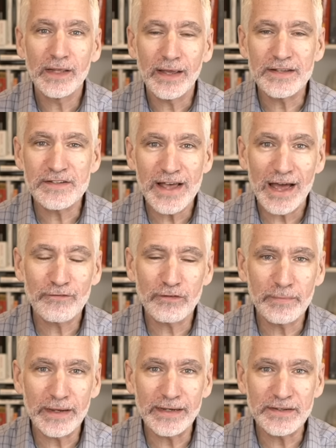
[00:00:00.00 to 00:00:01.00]
it's sad for
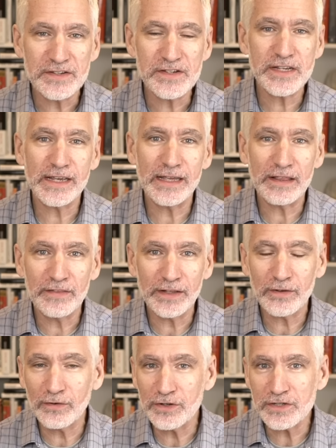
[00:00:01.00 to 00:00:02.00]
me to see
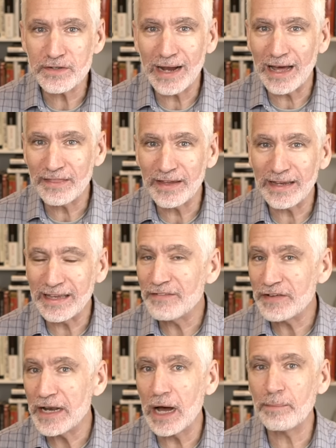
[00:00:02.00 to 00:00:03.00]
that they're just, I think,
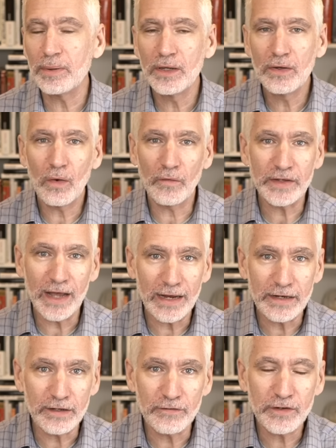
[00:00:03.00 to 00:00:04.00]
giving up on the
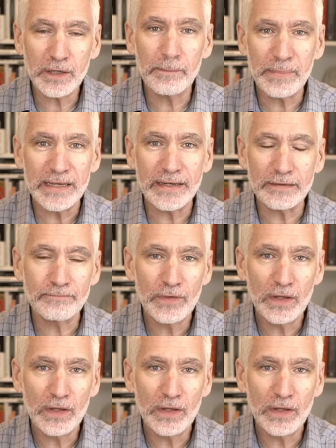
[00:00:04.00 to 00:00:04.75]
idea of competing